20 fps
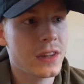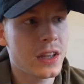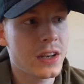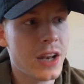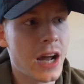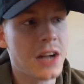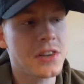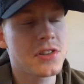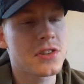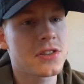
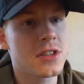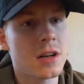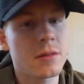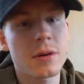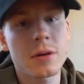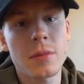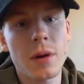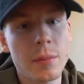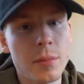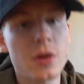not just
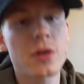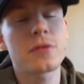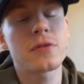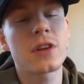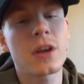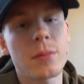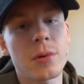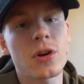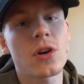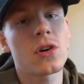celebrate my
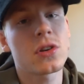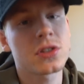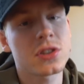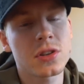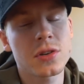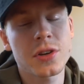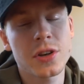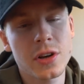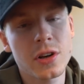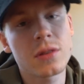birthday, but
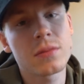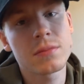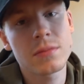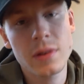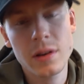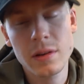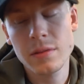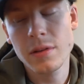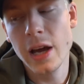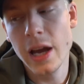also you know
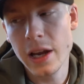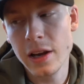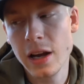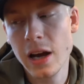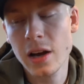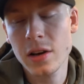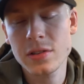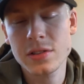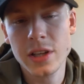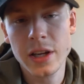hang
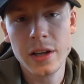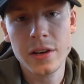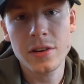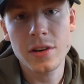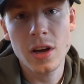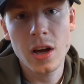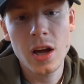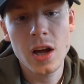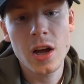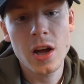out
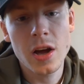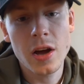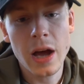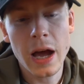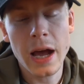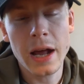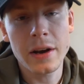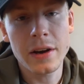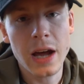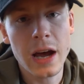and
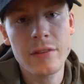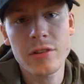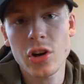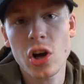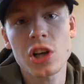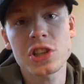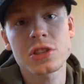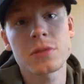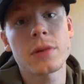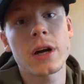and have an
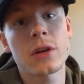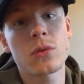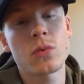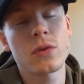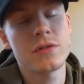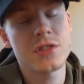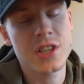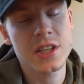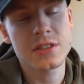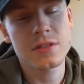awesome night
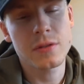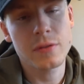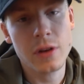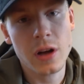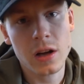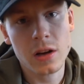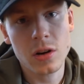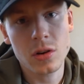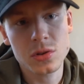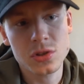with Jason
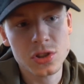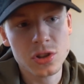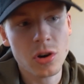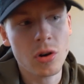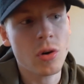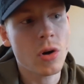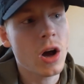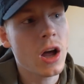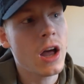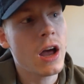Falco.
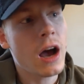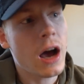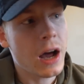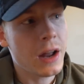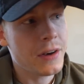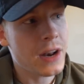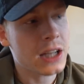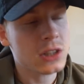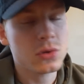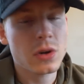So
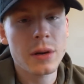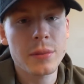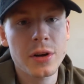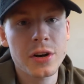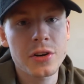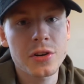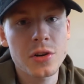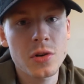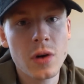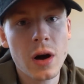that's what I'm
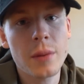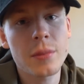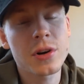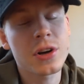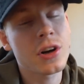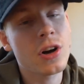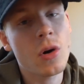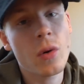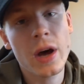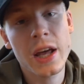gonna do. I'm
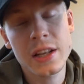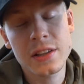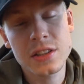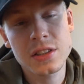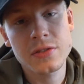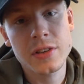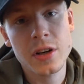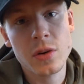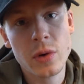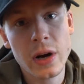gonna go edit
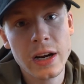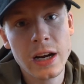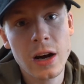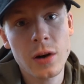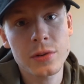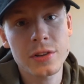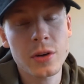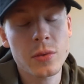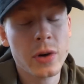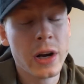this video right
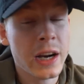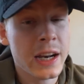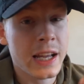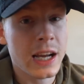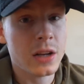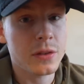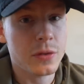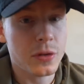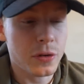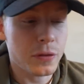now and then we're heading
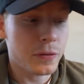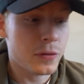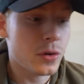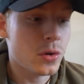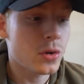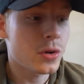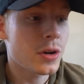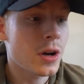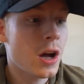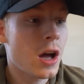out for the
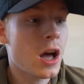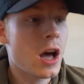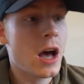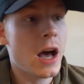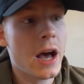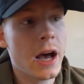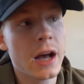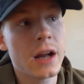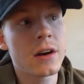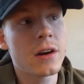food
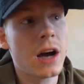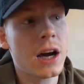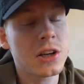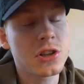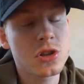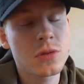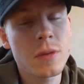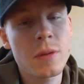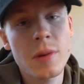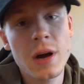and I
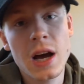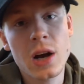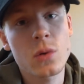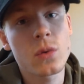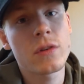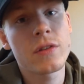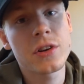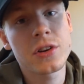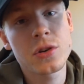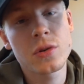should be back
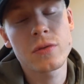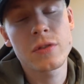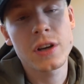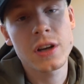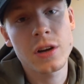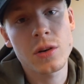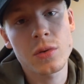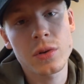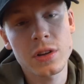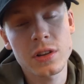with a new
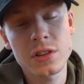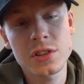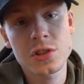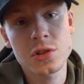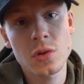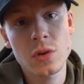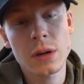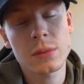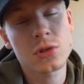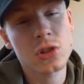video really
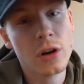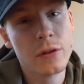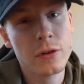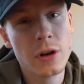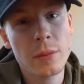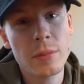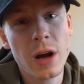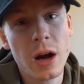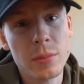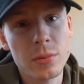soon. I'm sorry for
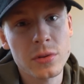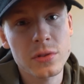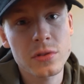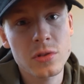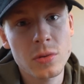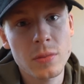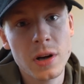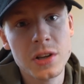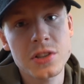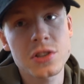not be uploading
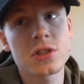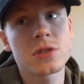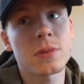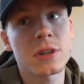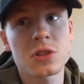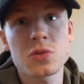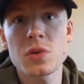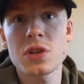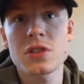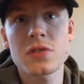too much. It's
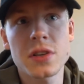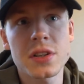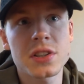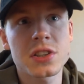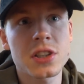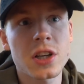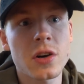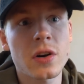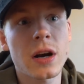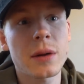my Swedish friend
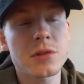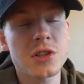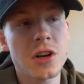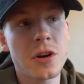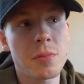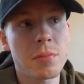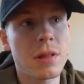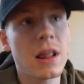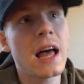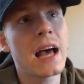is here and I'm trying
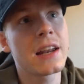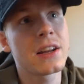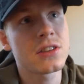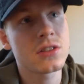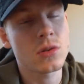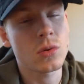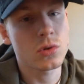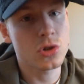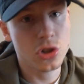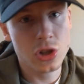to plan
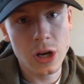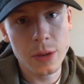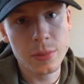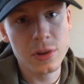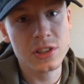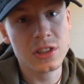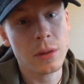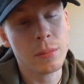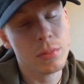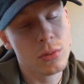this whole trip
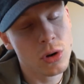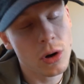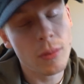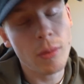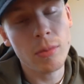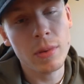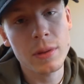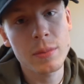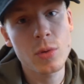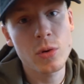because I'm
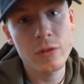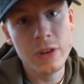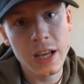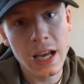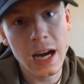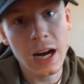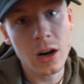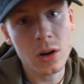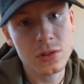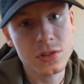probably
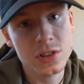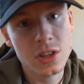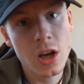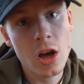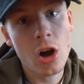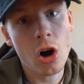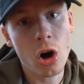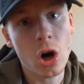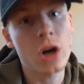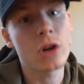moving out
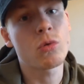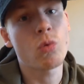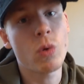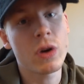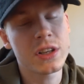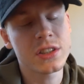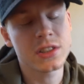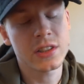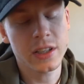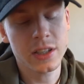on
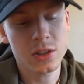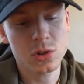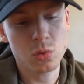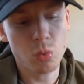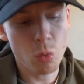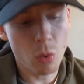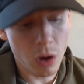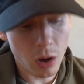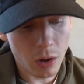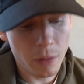Wednesday as
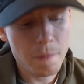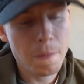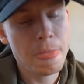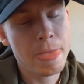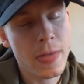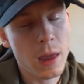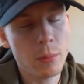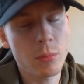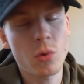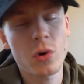well.
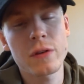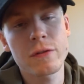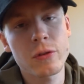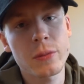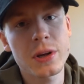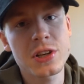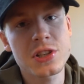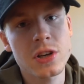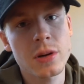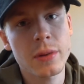More
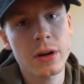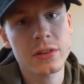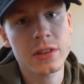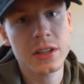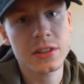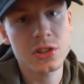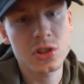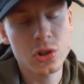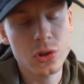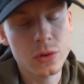information about
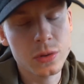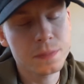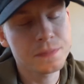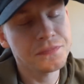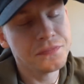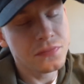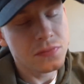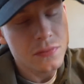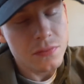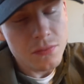that soon.
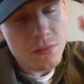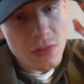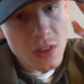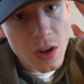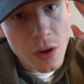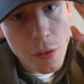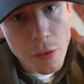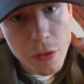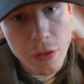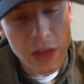
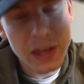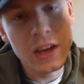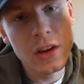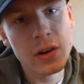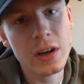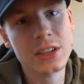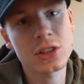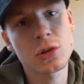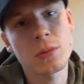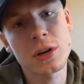Thank
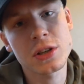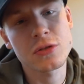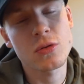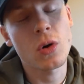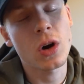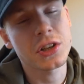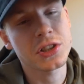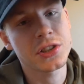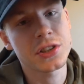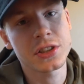you guys so much for
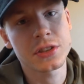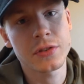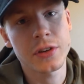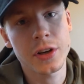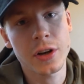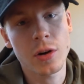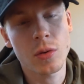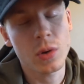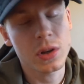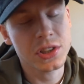watching this
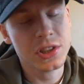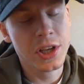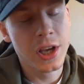video once